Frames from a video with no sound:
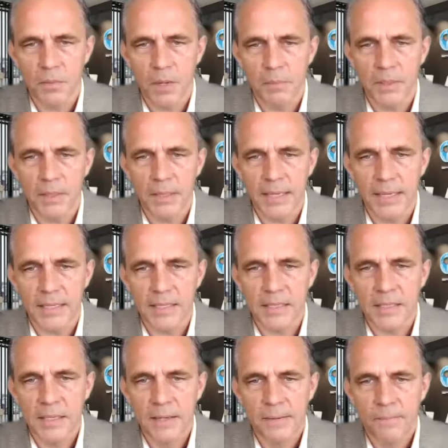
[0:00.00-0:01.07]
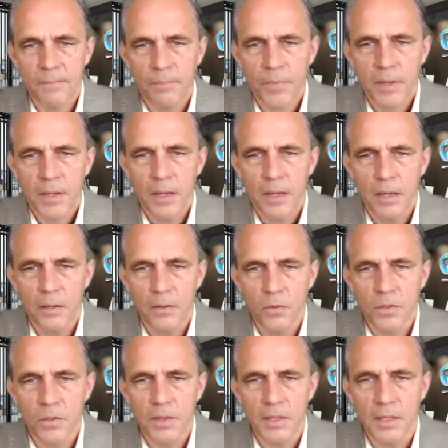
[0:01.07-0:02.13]
Mammoth Lakes,
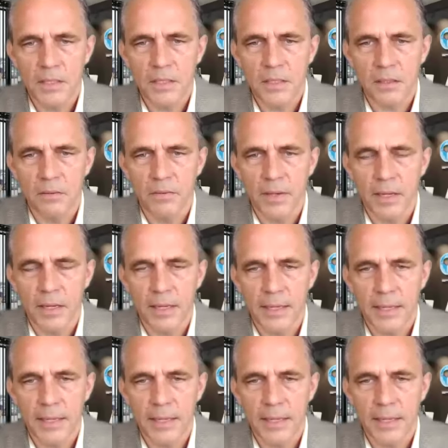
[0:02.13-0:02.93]
northeast of LA.